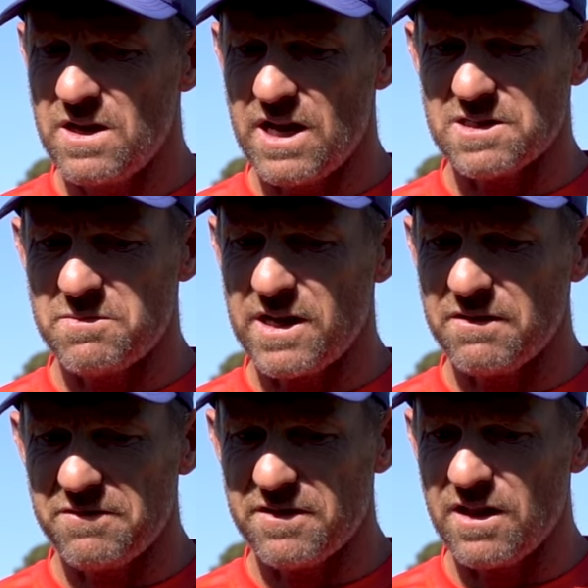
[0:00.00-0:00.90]
has
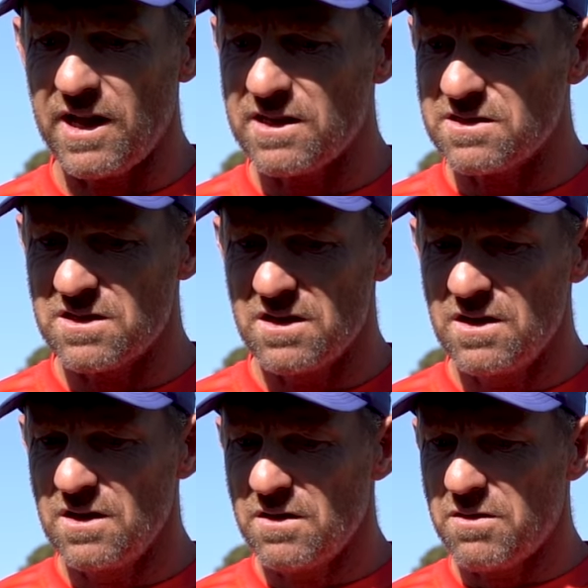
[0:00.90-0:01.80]
been for the last
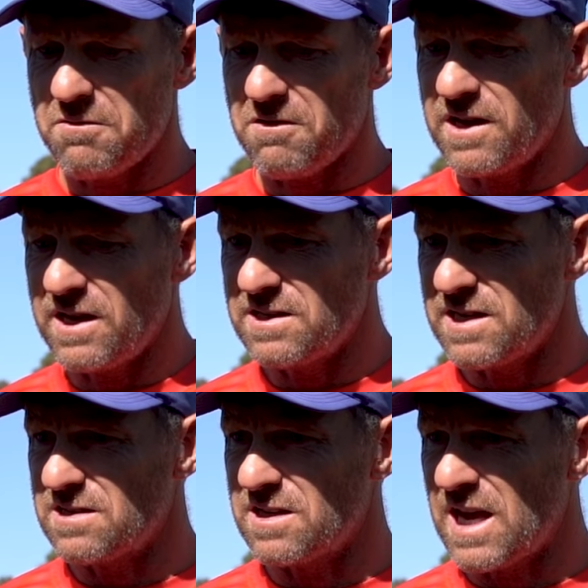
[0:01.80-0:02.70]
three years
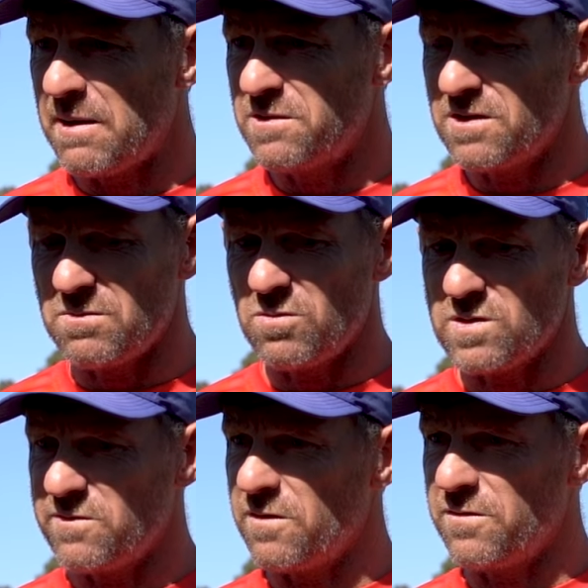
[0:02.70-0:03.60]
as the captain and
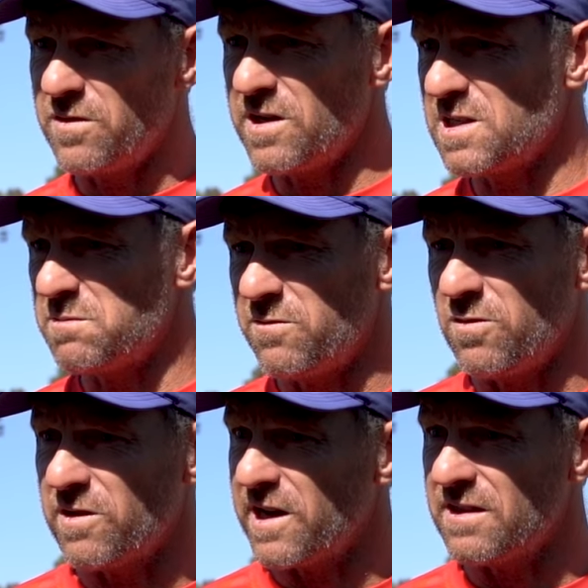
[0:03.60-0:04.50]
was for a few years
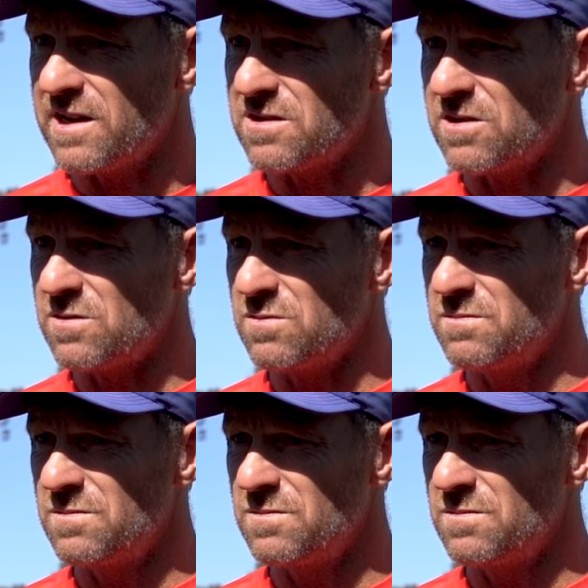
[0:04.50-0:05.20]
before he had that title.